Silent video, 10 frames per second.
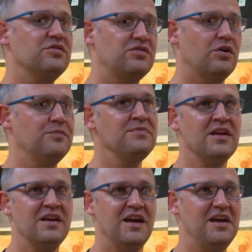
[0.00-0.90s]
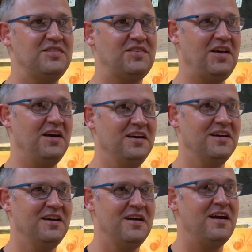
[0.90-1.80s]
So
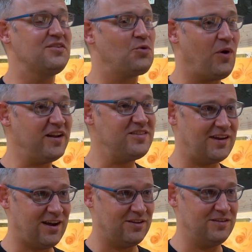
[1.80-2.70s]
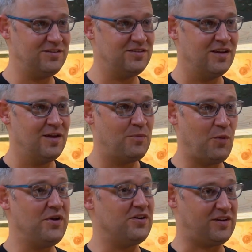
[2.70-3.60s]
it's quite a challenge, but
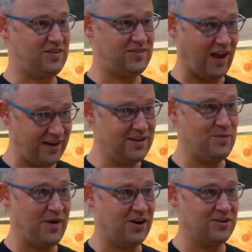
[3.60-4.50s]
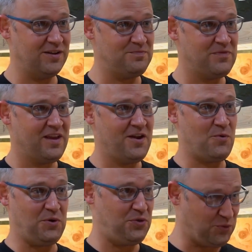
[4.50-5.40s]
we are excited about it.
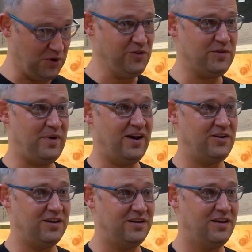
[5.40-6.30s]
We're thrilled about it.